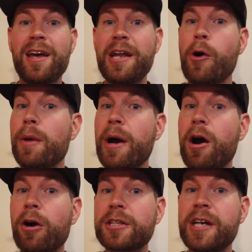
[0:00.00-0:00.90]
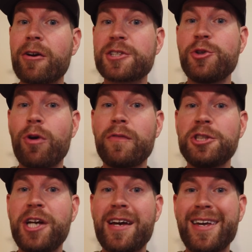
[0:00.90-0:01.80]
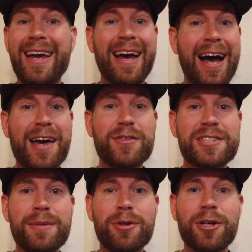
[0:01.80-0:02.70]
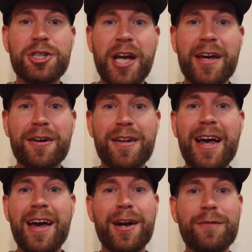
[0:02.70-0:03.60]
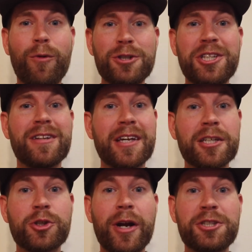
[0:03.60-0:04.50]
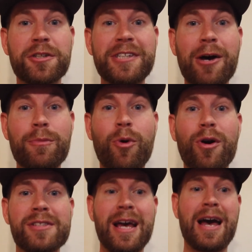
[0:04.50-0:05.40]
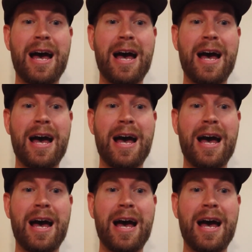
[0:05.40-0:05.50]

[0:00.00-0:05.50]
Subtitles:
Now on my Arc'teryx Norvin jacket, I have a similar channel, and unfortunately in torrential downpours,